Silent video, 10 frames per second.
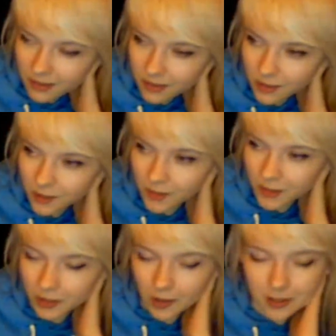sort of
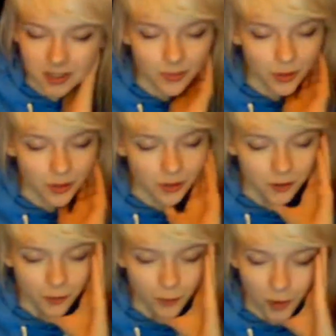acknowledgement
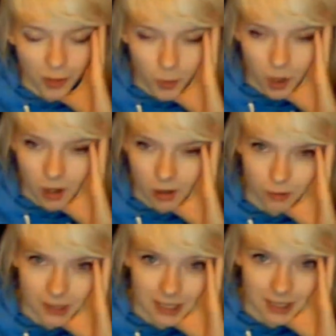of what the world
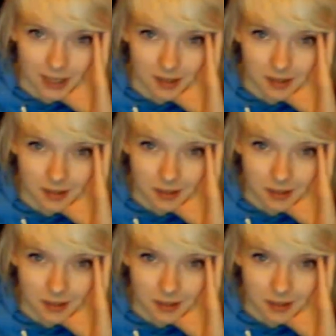really is.